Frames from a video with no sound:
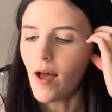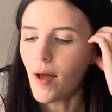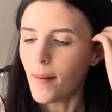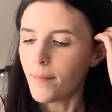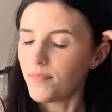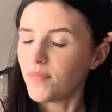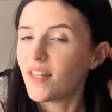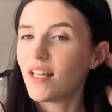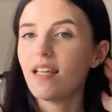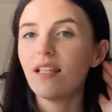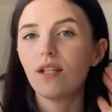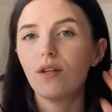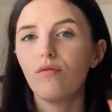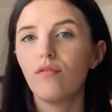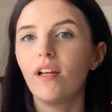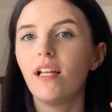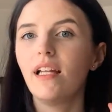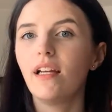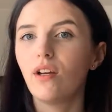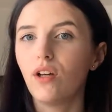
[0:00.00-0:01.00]
These are really
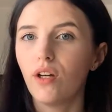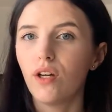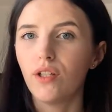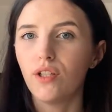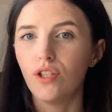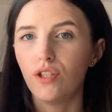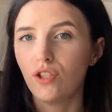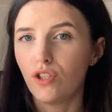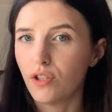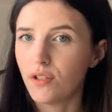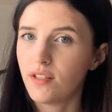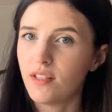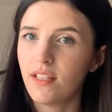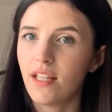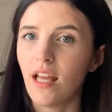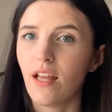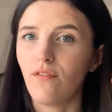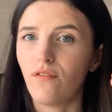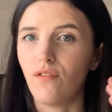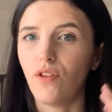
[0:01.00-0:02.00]
good just
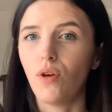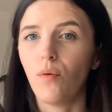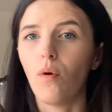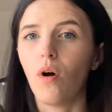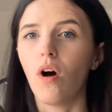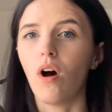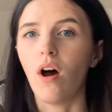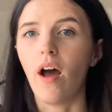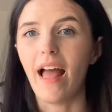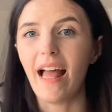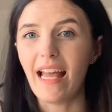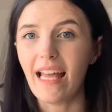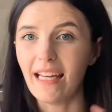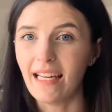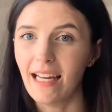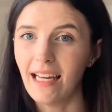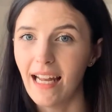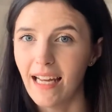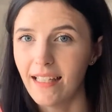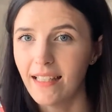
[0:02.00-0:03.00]
if you are in a
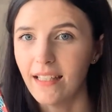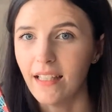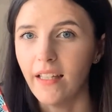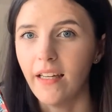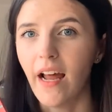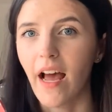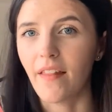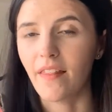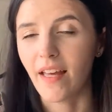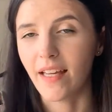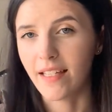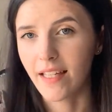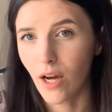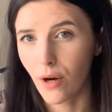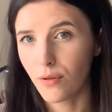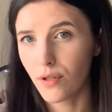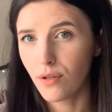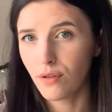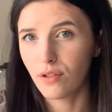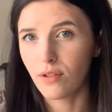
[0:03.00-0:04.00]
lesson and they tell you
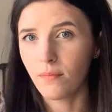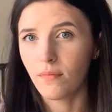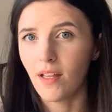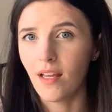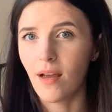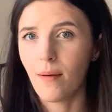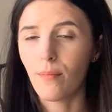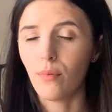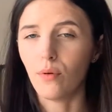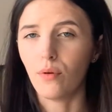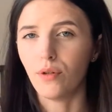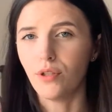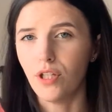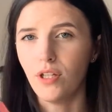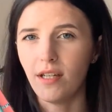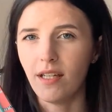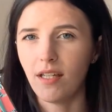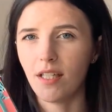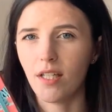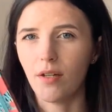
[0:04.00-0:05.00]
something important you need
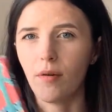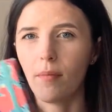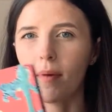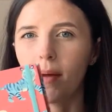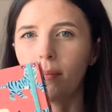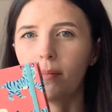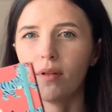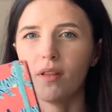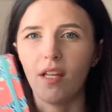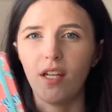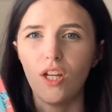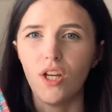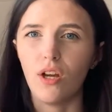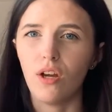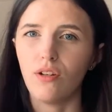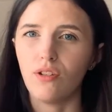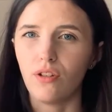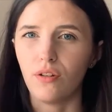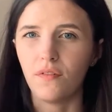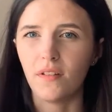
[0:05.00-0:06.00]
to remember, then you can
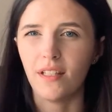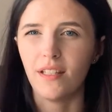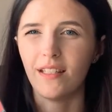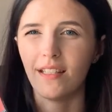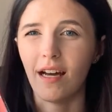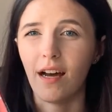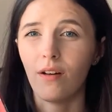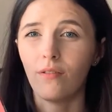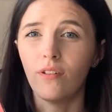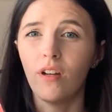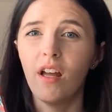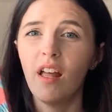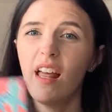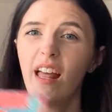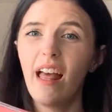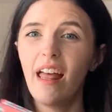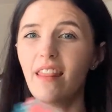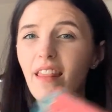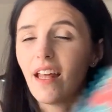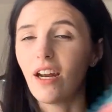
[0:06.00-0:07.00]
jot this down.
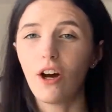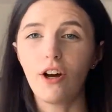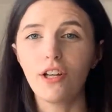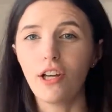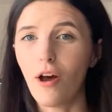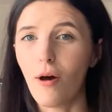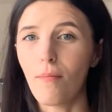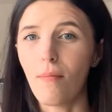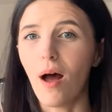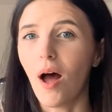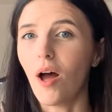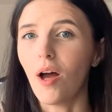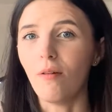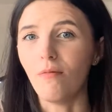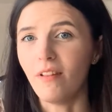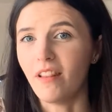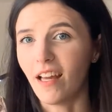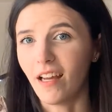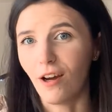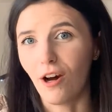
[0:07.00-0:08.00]
Then I come home and
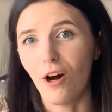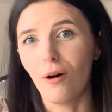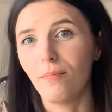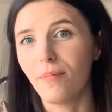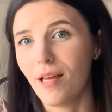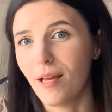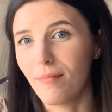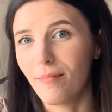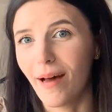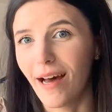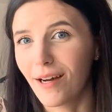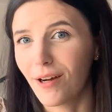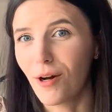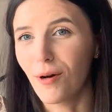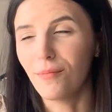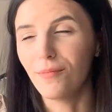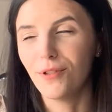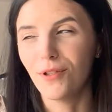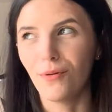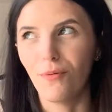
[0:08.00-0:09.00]
then copy it back up
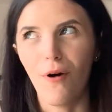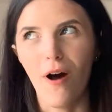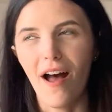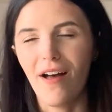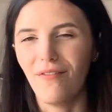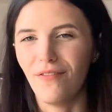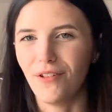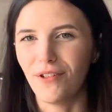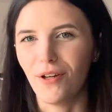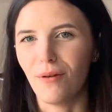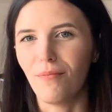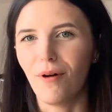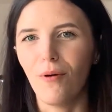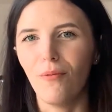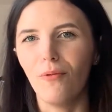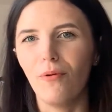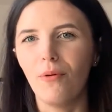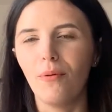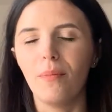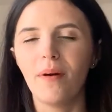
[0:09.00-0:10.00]
to whatever's on my
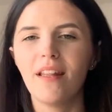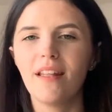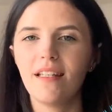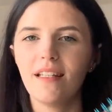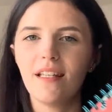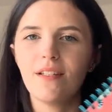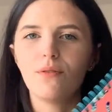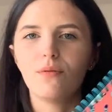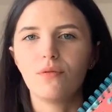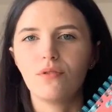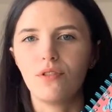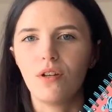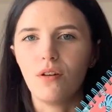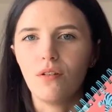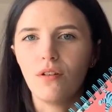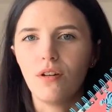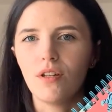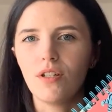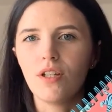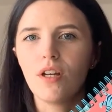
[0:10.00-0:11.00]
wall. But this is also
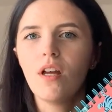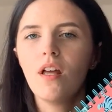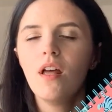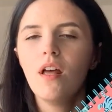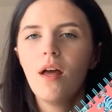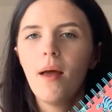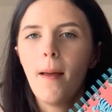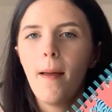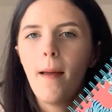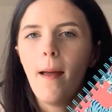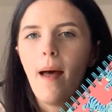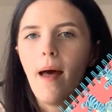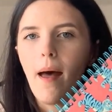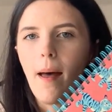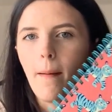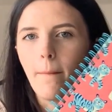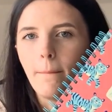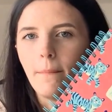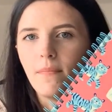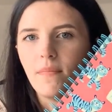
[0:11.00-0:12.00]
good
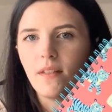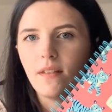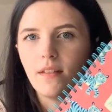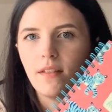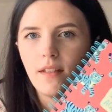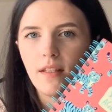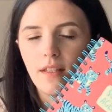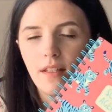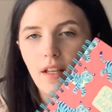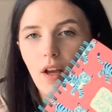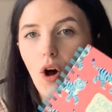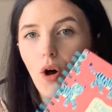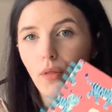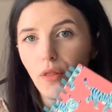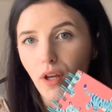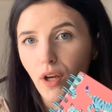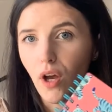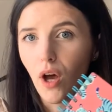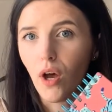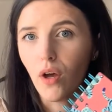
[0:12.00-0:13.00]
on the
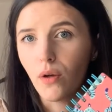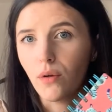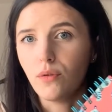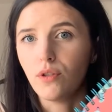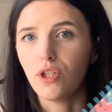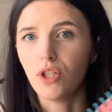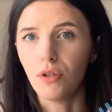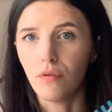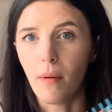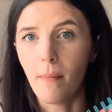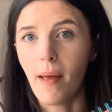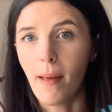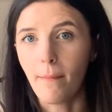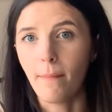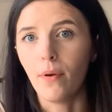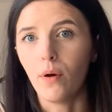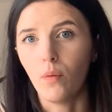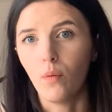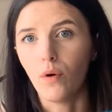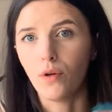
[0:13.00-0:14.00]
go to remember
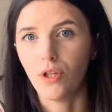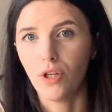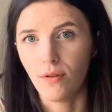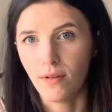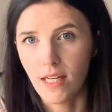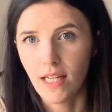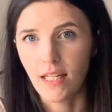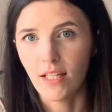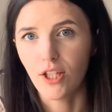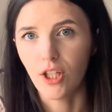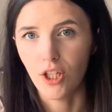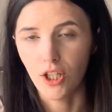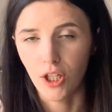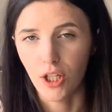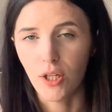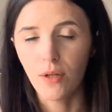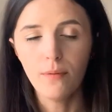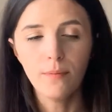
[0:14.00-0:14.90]
what you need to do.